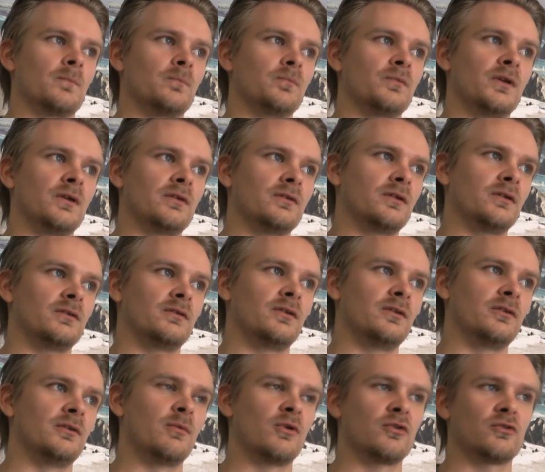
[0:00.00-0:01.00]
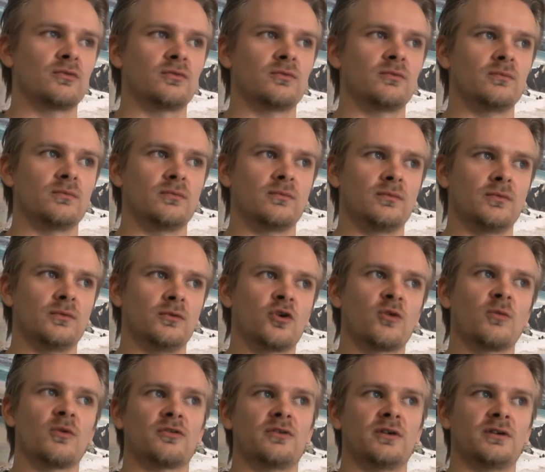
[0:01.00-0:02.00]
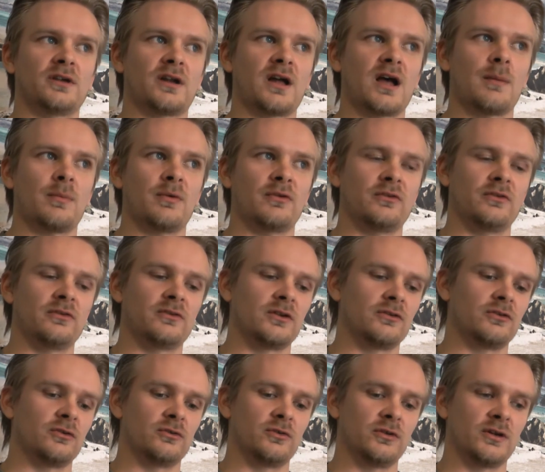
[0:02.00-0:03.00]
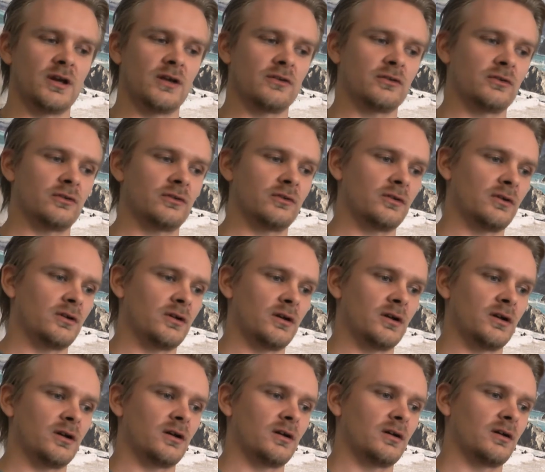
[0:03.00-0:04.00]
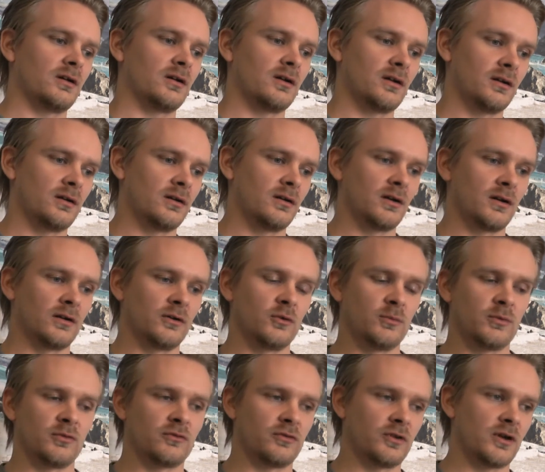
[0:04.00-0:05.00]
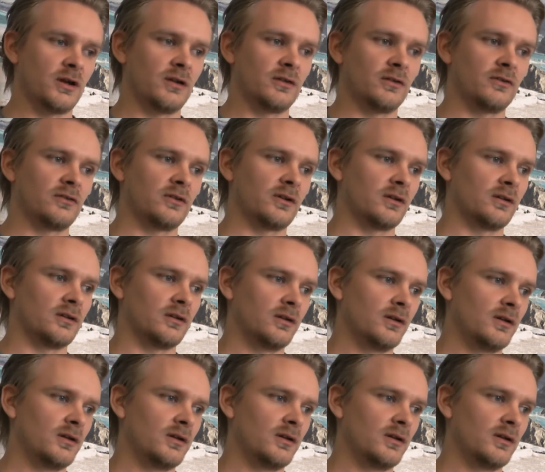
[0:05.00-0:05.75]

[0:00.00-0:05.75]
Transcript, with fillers: The most normal thing that happens is that you're together, a group of friends, and